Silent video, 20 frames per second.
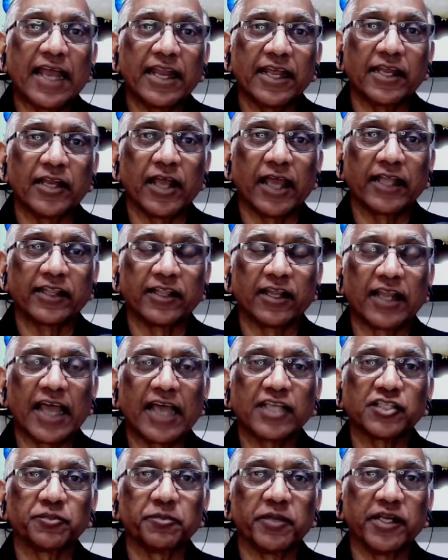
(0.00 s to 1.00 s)
had at the
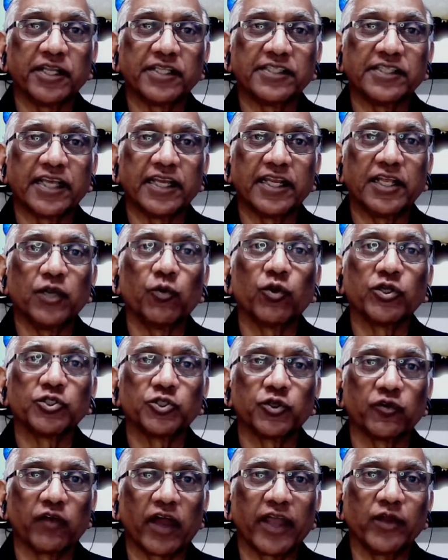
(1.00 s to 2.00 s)
last minute said he wants to
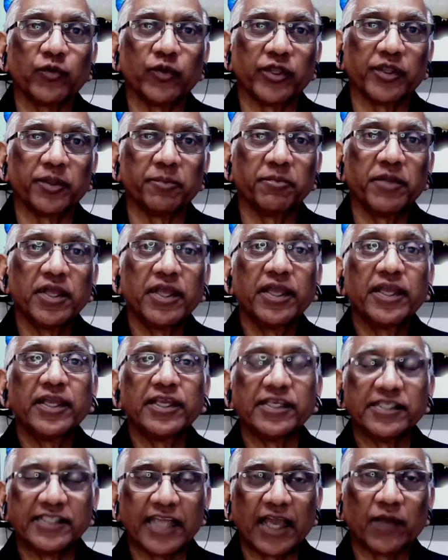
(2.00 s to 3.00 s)
ride with him.
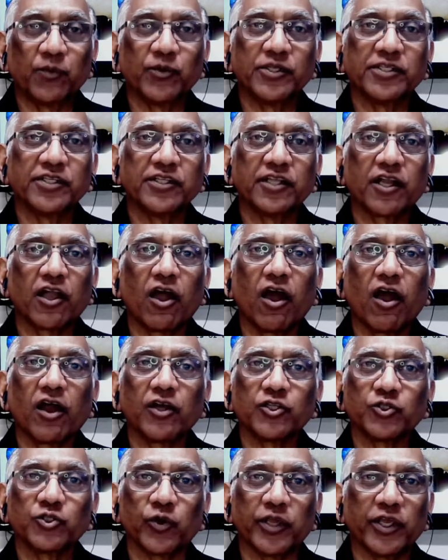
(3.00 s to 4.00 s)
His dad was in the car,
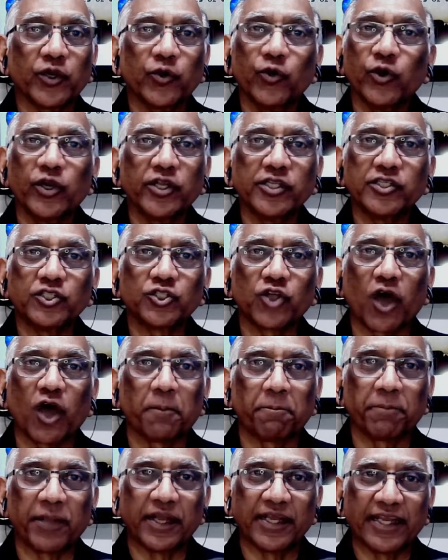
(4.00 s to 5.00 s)
so he couldn't stop
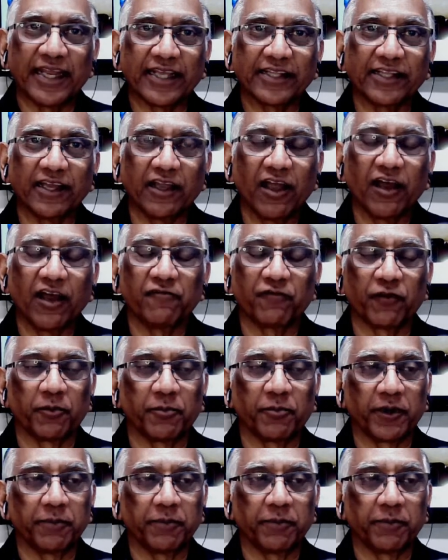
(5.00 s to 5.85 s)
and take the gun from her.